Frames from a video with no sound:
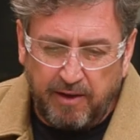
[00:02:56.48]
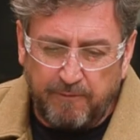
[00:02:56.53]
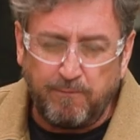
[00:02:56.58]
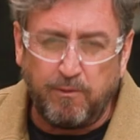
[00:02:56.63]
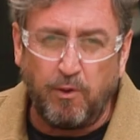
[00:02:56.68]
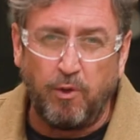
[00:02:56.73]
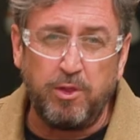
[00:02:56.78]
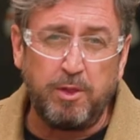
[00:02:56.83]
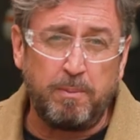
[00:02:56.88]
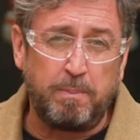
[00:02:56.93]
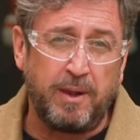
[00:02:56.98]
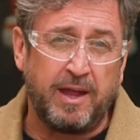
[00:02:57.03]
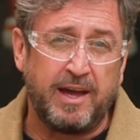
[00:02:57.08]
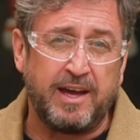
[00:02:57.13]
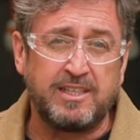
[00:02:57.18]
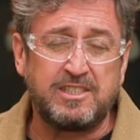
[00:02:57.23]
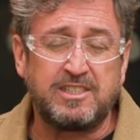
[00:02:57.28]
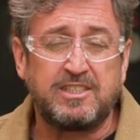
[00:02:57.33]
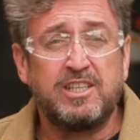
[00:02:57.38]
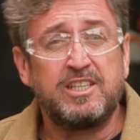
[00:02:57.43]
for the
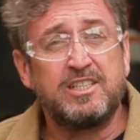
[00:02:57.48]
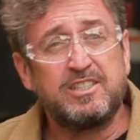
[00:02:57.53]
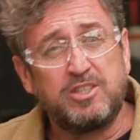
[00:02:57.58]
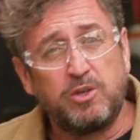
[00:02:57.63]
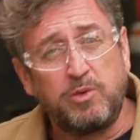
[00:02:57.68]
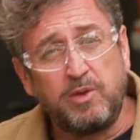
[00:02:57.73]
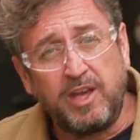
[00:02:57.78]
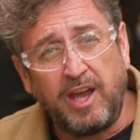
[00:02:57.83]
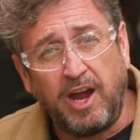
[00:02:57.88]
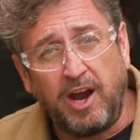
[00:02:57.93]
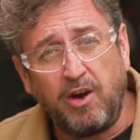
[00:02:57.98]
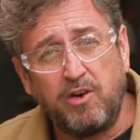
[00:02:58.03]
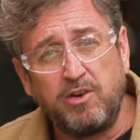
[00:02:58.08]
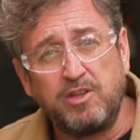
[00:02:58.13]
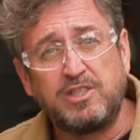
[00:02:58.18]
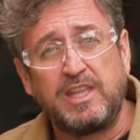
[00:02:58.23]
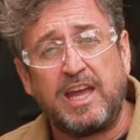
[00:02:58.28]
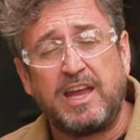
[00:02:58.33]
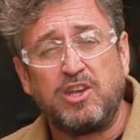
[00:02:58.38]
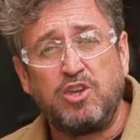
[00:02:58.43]
plants to
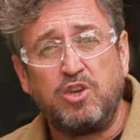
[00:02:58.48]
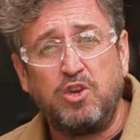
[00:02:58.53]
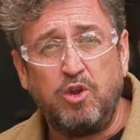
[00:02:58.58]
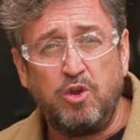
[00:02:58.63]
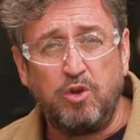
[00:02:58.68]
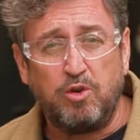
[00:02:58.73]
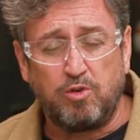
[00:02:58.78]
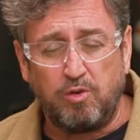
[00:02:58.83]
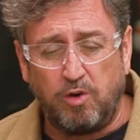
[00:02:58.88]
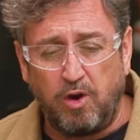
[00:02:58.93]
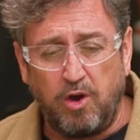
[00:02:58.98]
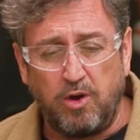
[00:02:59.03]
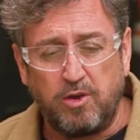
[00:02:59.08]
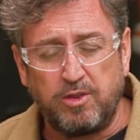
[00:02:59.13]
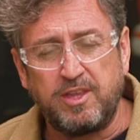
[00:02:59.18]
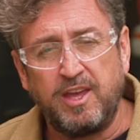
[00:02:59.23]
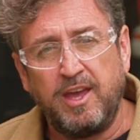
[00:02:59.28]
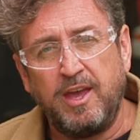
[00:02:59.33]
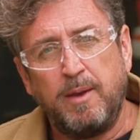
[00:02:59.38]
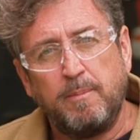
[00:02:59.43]
encourage that new
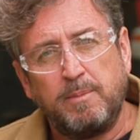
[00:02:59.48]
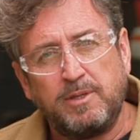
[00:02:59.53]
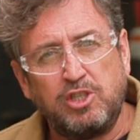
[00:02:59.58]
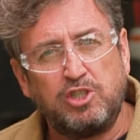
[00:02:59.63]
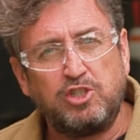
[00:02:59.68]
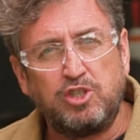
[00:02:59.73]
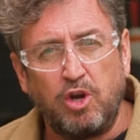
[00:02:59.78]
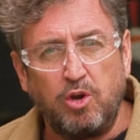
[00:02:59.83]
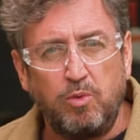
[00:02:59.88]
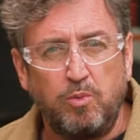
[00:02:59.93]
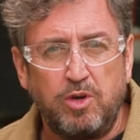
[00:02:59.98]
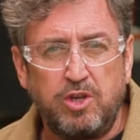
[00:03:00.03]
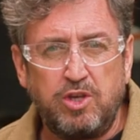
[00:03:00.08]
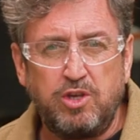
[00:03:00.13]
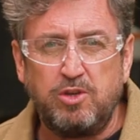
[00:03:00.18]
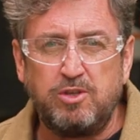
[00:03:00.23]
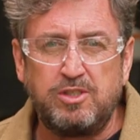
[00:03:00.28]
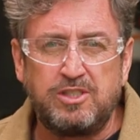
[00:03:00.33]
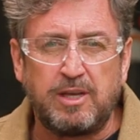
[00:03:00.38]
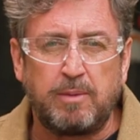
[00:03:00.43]
growth. But you don't want to
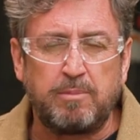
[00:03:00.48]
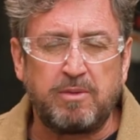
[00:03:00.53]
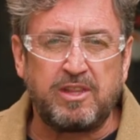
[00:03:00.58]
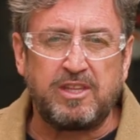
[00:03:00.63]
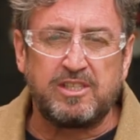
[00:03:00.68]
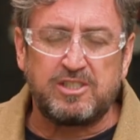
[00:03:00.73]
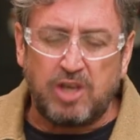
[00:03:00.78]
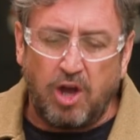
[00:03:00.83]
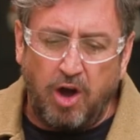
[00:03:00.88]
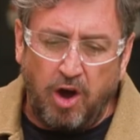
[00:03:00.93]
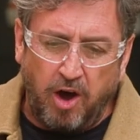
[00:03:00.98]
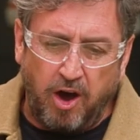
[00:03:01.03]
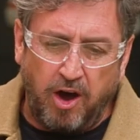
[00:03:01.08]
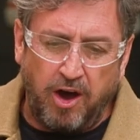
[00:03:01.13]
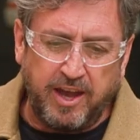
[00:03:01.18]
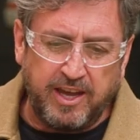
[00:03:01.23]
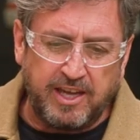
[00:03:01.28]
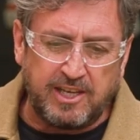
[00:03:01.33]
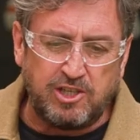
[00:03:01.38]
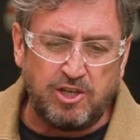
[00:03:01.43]
use something that's
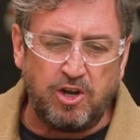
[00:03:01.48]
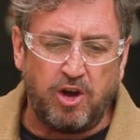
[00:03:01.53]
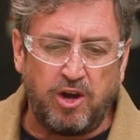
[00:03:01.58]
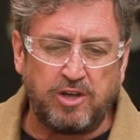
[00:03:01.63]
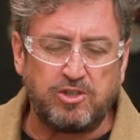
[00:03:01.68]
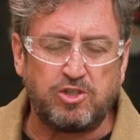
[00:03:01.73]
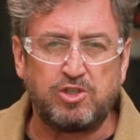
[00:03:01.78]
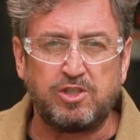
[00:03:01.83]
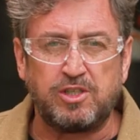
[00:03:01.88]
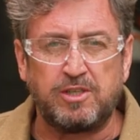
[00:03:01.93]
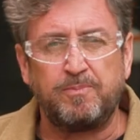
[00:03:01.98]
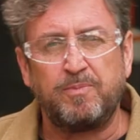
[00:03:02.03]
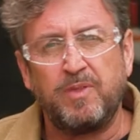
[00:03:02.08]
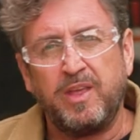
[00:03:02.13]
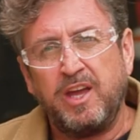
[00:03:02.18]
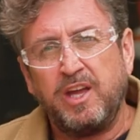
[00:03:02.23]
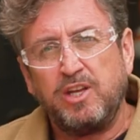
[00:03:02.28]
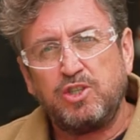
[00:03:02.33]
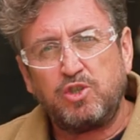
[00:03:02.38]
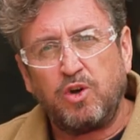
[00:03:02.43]
high in nitrogen.
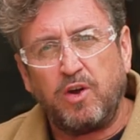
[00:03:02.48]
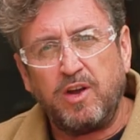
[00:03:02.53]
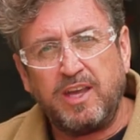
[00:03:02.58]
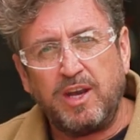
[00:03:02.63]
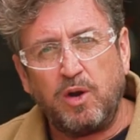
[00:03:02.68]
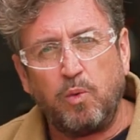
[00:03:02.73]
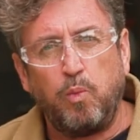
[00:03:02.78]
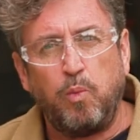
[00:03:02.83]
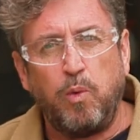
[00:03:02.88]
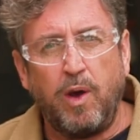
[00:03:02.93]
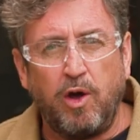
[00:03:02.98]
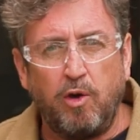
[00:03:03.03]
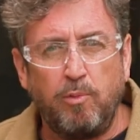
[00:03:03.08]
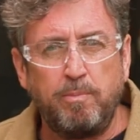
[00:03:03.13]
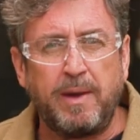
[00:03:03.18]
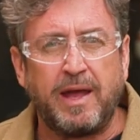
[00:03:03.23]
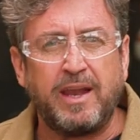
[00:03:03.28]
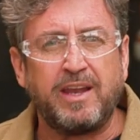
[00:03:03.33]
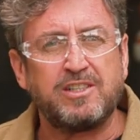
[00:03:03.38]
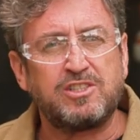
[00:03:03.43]
Try and get a
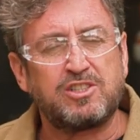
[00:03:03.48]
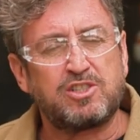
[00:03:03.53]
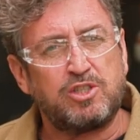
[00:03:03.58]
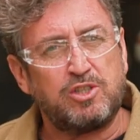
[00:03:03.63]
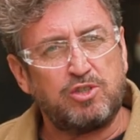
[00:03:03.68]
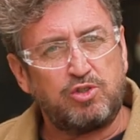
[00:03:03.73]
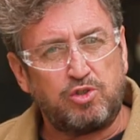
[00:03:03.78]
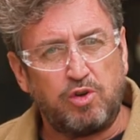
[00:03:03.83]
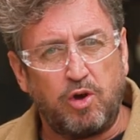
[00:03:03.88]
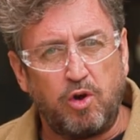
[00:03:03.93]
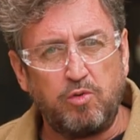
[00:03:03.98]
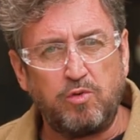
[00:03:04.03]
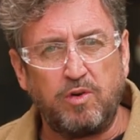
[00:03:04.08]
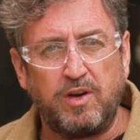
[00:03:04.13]
well-balanced, controlled